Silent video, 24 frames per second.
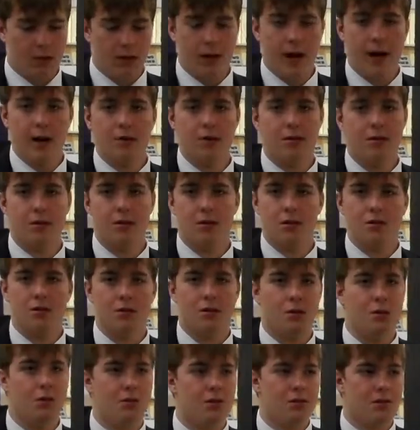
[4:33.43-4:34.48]
house, and
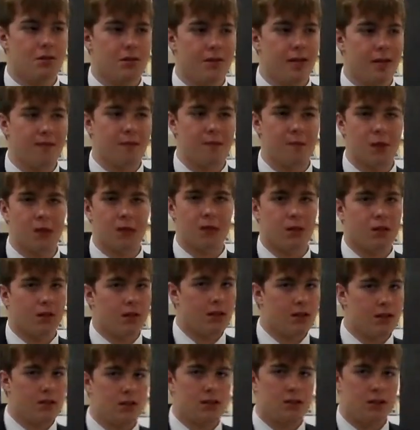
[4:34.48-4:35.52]
you're just saving money
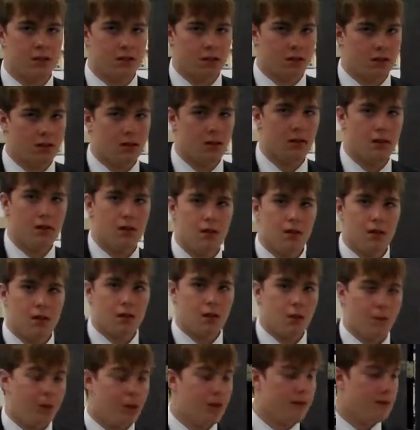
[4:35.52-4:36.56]
instantly
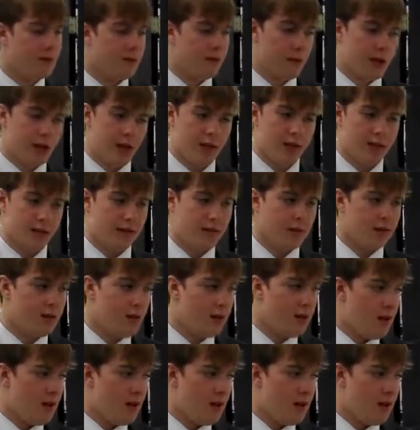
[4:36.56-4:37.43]
whenever it rains.